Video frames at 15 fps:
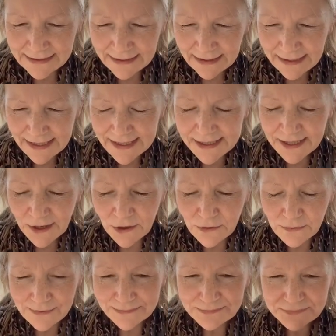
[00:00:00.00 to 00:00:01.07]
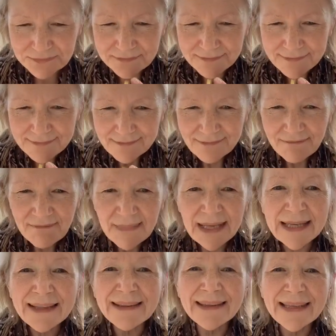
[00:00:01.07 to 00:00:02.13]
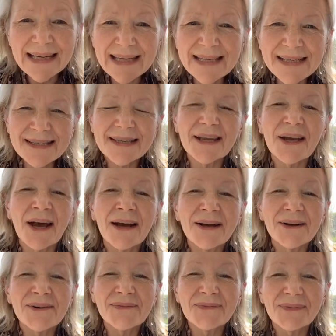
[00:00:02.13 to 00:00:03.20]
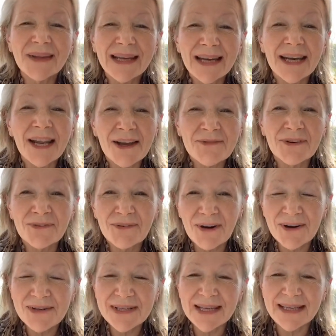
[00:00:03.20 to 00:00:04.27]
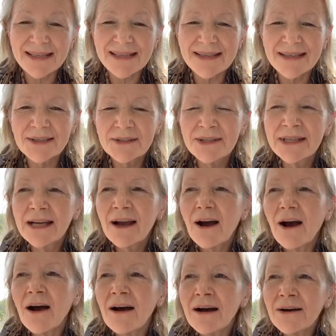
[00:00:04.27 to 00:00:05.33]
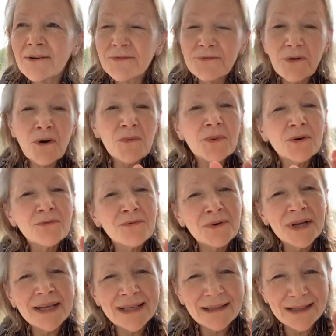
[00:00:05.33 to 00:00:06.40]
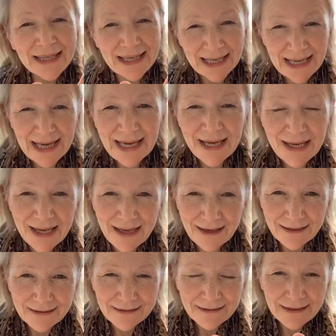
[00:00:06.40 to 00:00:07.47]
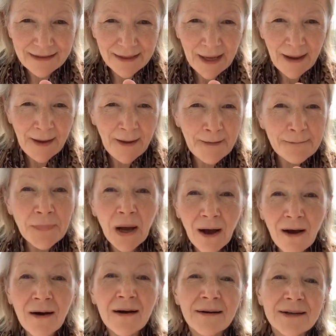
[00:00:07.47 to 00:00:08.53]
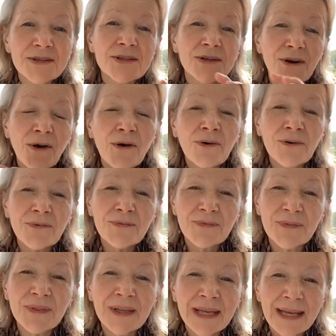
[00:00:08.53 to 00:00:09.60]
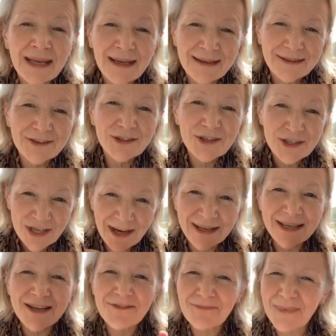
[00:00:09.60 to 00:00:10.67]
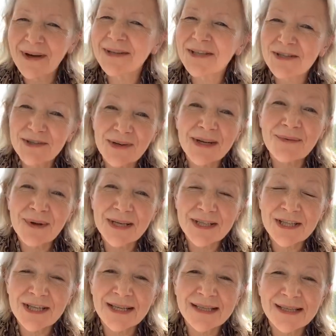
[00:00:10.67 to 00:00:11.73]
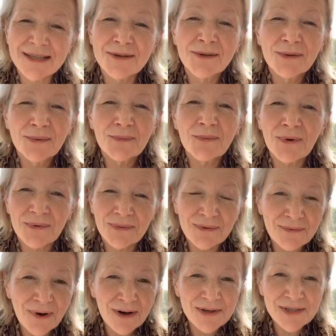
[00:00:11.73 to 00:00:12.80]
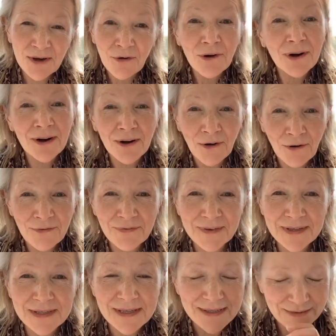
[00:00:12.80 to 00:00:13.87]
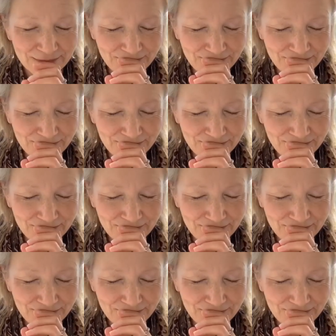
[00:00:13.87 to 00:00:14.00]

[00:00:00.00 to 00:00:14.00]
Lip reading: So these 11 roses form a real key part of the journey of mastery, which is what the Rose Oracle offers.